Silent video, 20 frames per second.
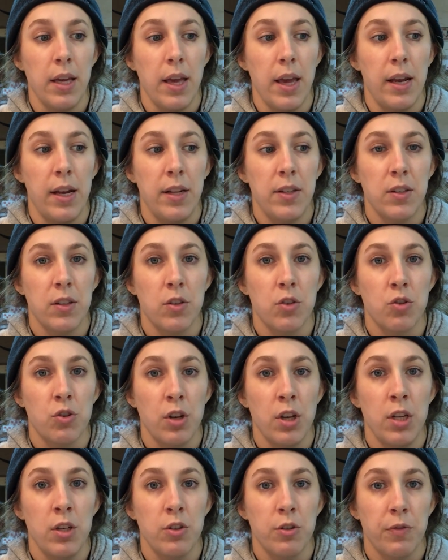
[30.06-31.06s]
And it's a
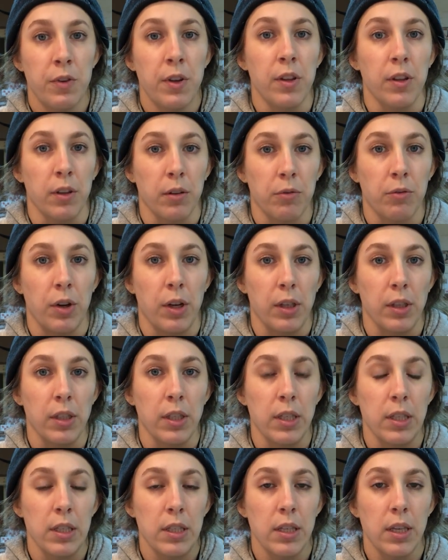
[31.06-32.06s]
strange feeling,
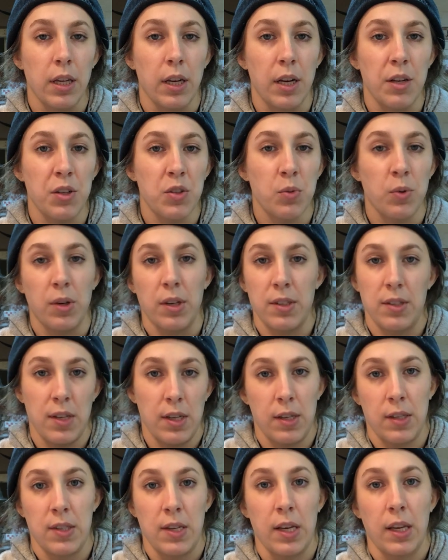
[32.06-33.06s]
frankly. And I just wanted to
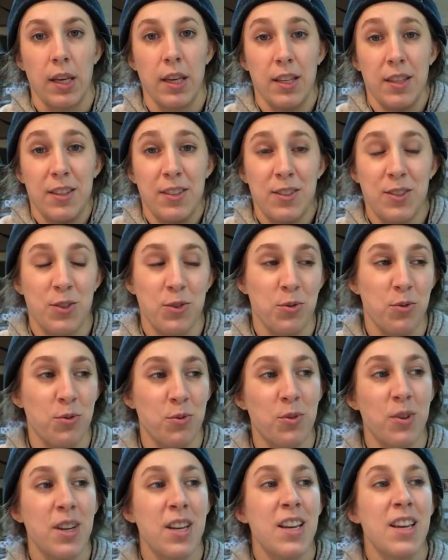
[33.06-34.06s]
take a second
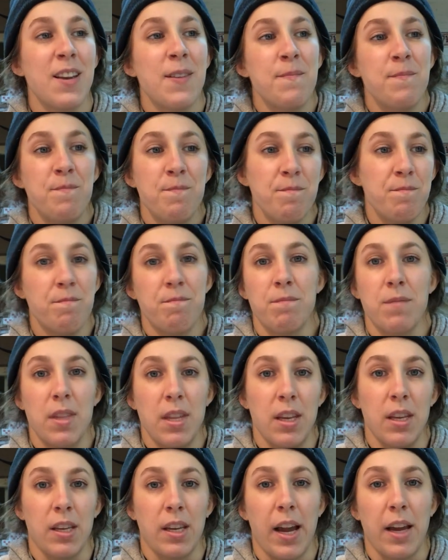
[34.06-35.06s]
to
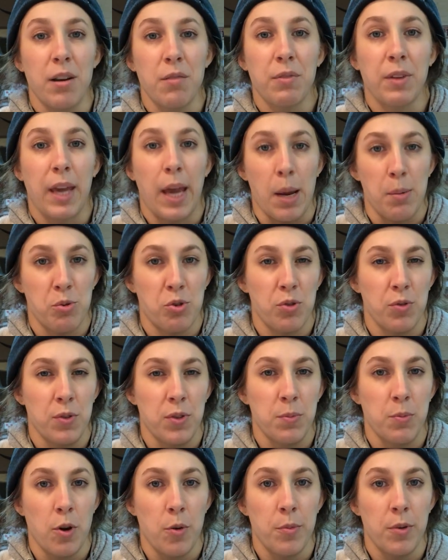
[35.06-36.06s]
kind of capture
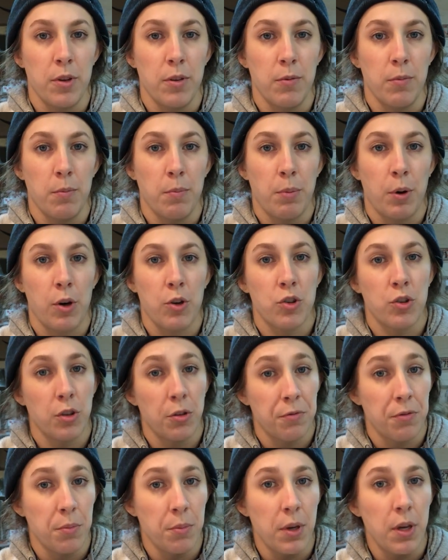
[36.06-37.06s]
this moment, partially
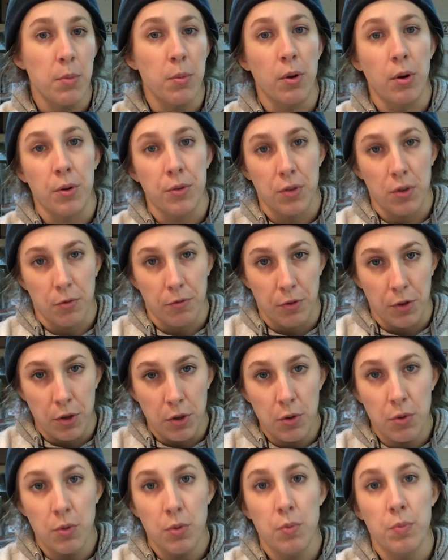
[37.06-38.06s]
for me, but also for
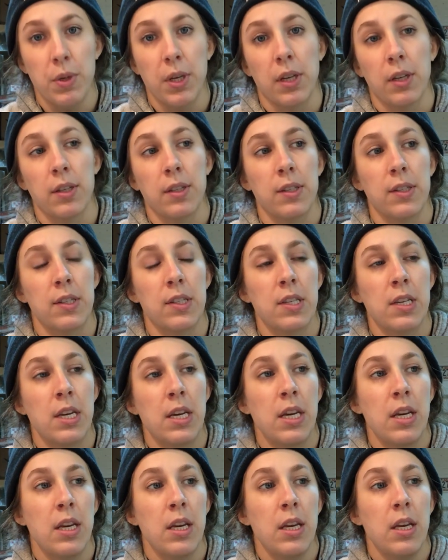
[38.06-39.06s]
you, because
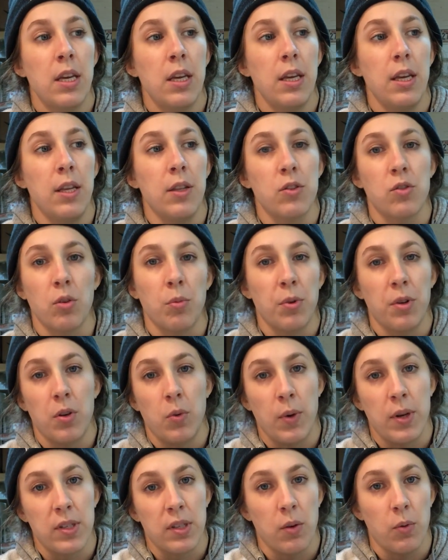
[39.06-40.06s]
in so many
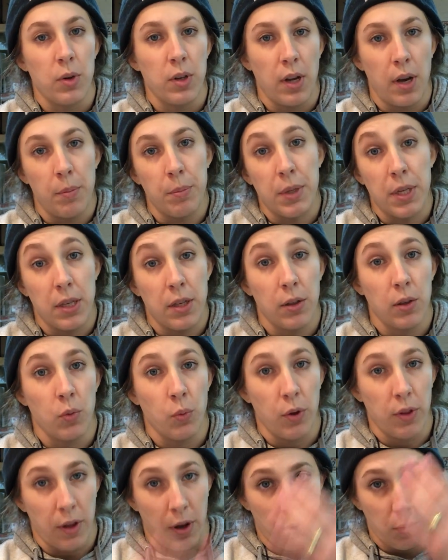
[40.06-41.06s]
ways I would not be here
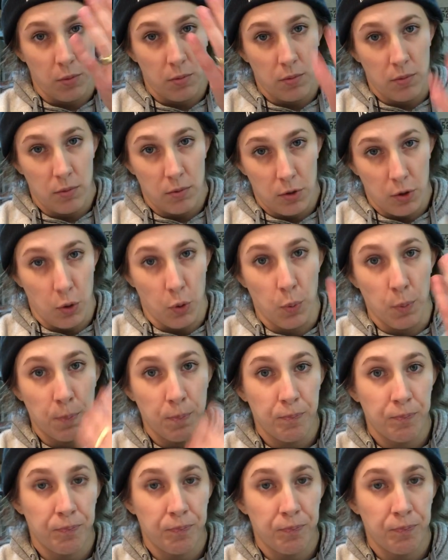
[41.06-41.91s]
without you.